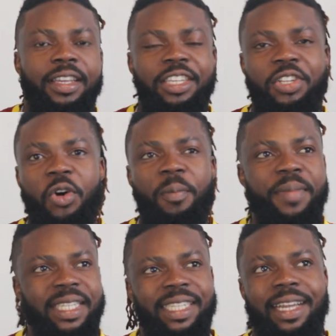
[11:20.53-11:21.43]
you
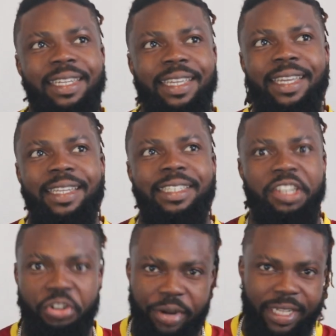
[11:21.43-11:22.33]
don't basically get
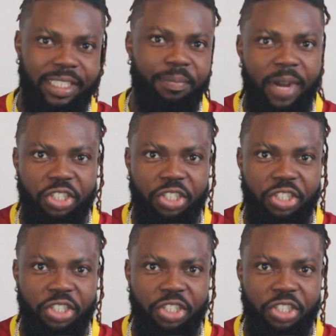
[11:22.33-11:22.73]
the greatest